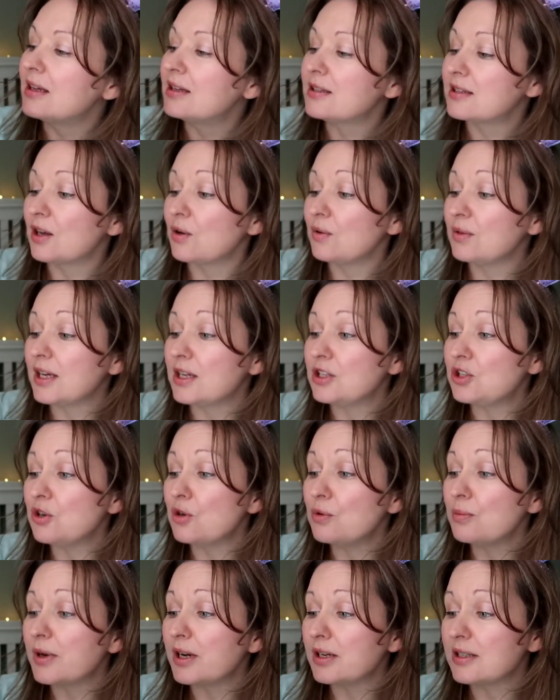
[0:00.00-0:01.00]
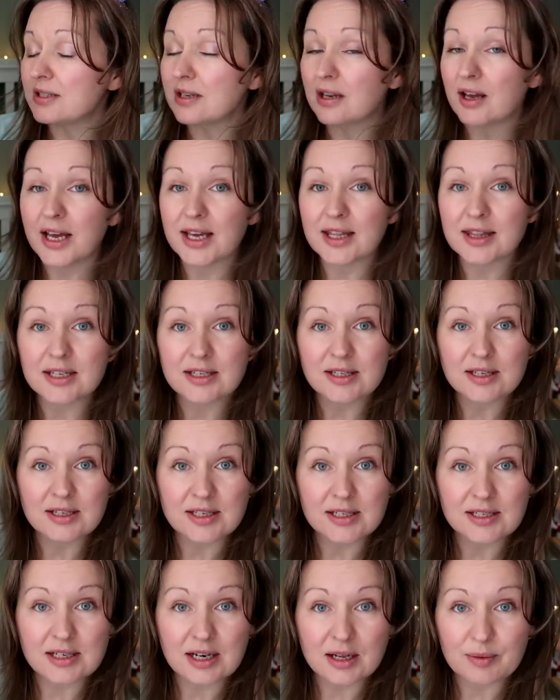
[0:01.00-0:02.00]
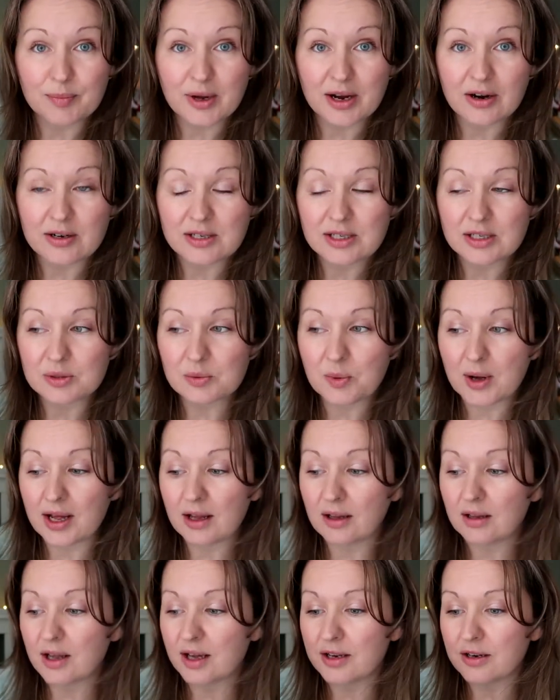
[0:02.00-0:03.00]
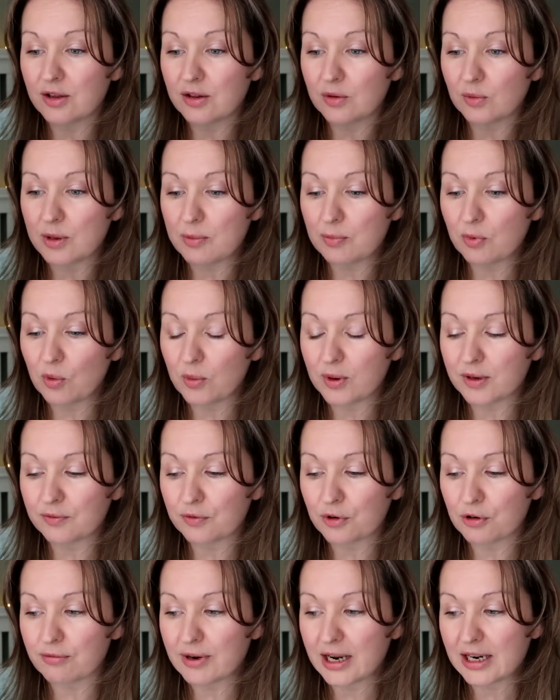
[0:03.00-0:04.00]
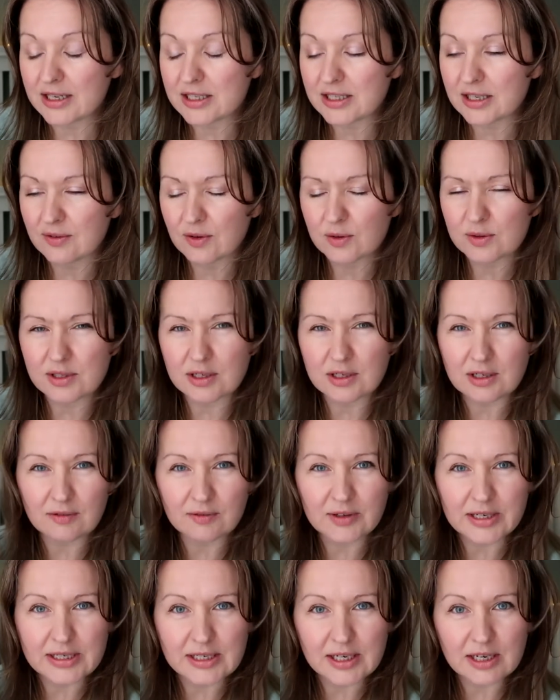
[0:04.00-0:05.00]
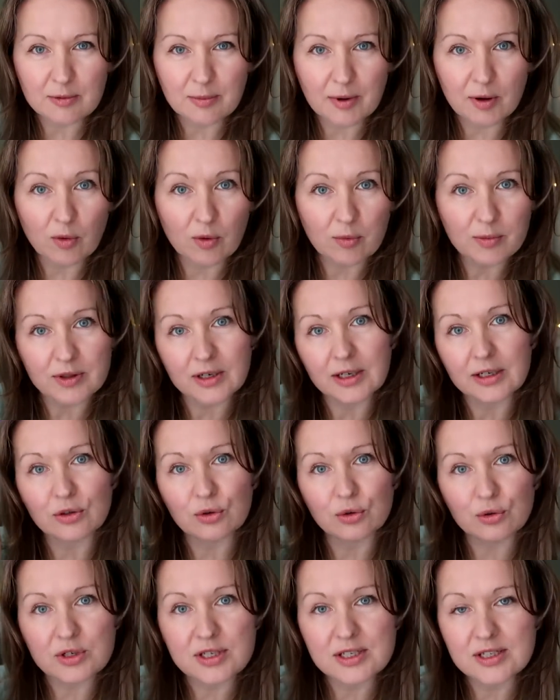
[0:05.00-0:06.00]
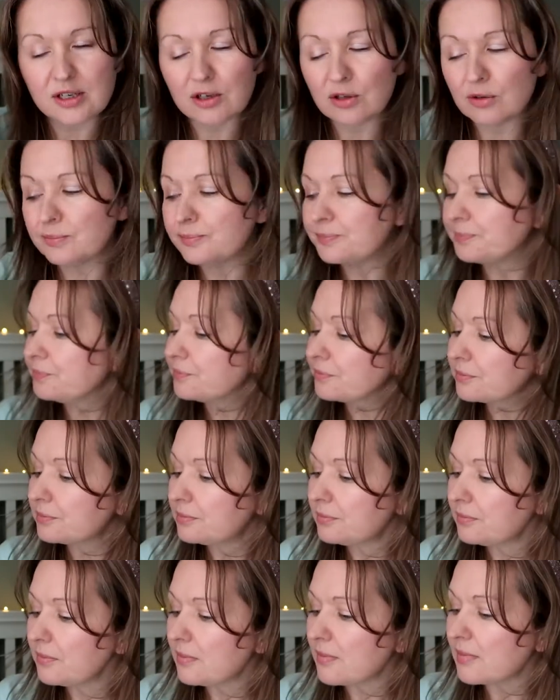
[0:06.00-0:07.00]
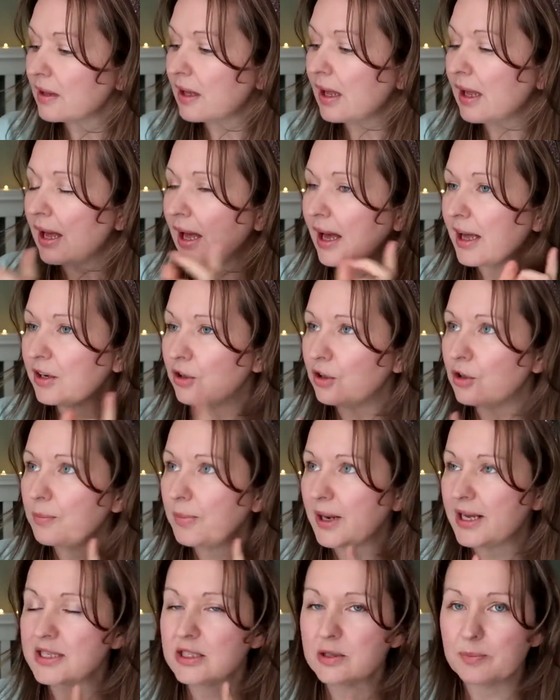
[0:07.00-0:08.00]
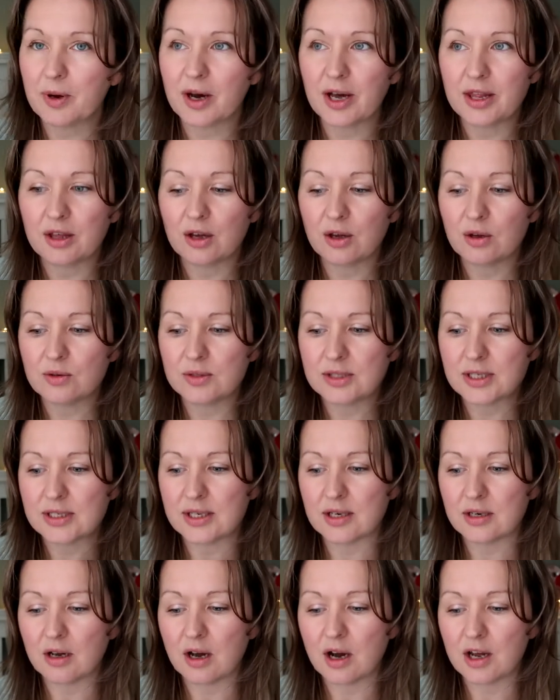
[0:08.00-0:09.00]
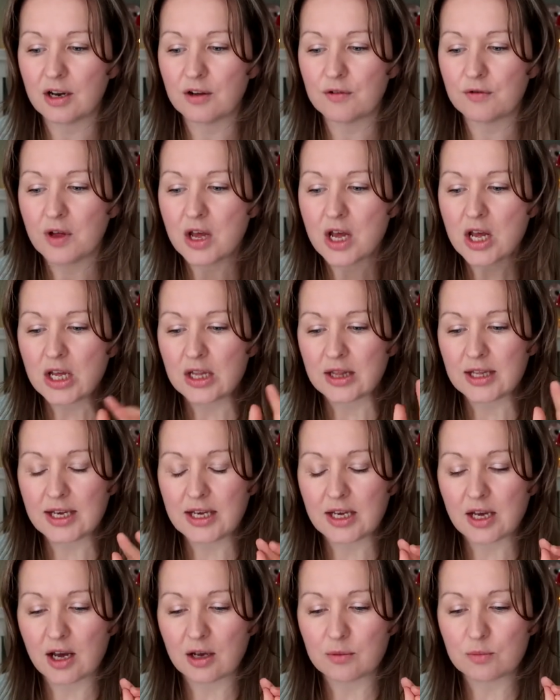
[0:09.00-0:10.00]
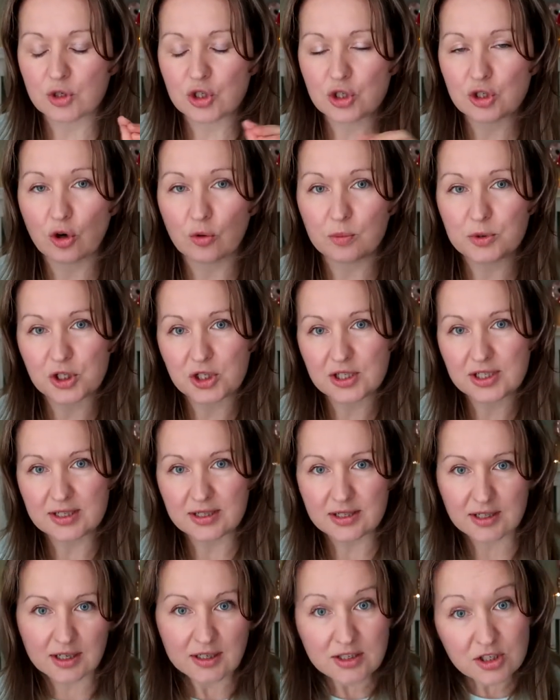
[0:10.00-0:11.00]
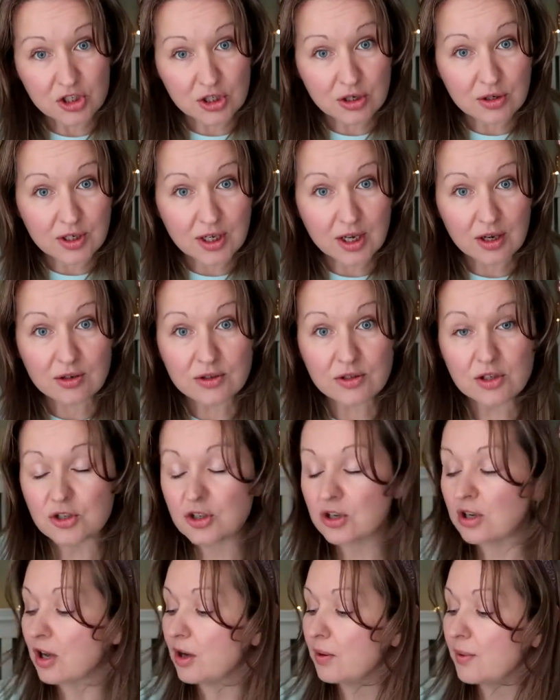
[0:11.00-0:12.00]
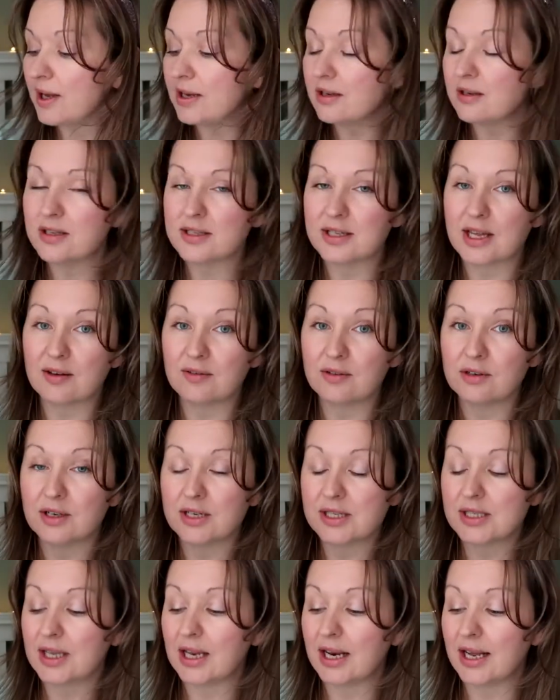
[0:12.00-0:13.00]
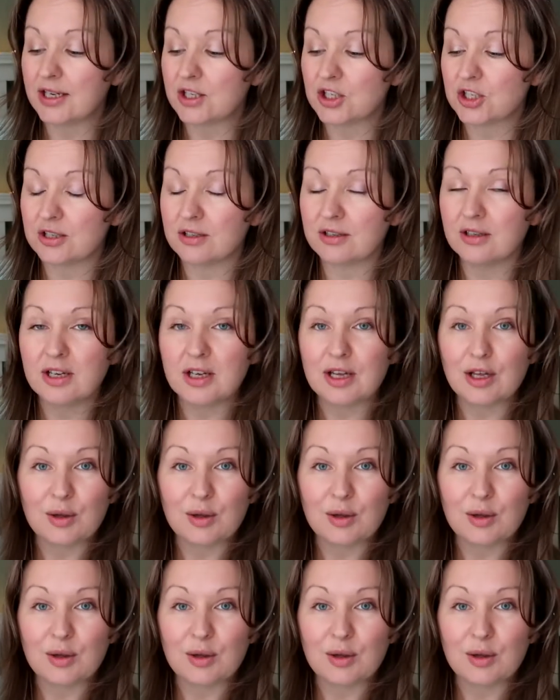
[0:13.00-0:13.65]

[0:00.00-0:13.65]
So they do mugs like this at Disneyland Paris as well. I know that we bought one for a relative. It was a lovely Tinkerbell one with a little crystal on. And a good place to buy those is in kind of the shop just inside studios as you go in, because they have a nice collection.